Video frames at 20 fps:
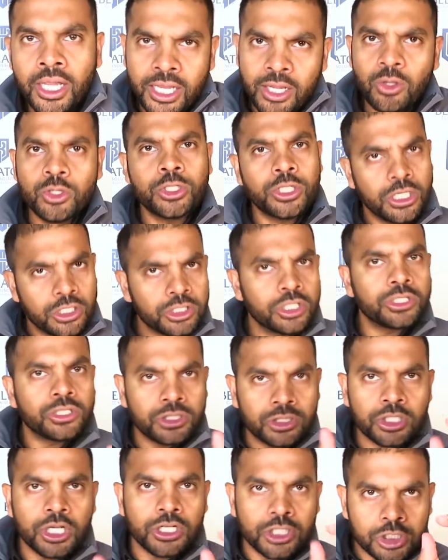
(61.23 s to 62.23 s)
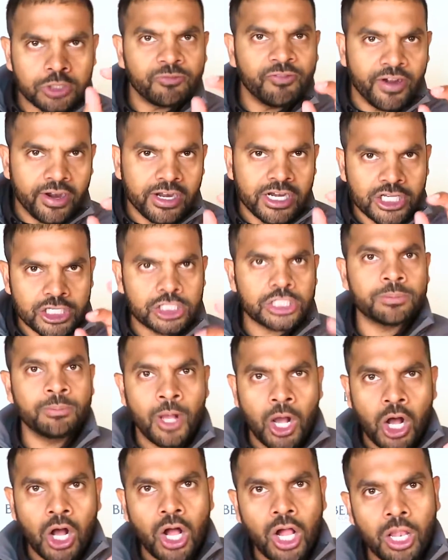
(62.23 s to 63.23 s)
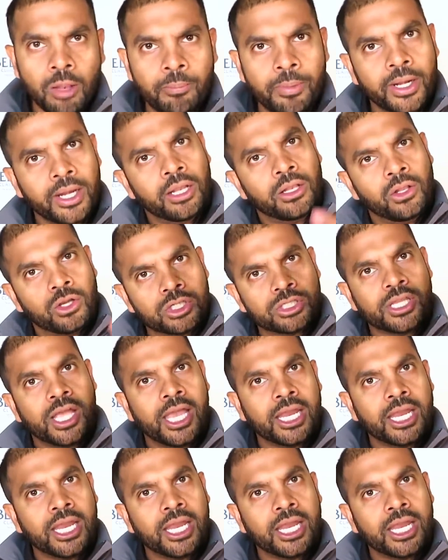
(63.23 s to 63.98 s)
It's very small, but it looks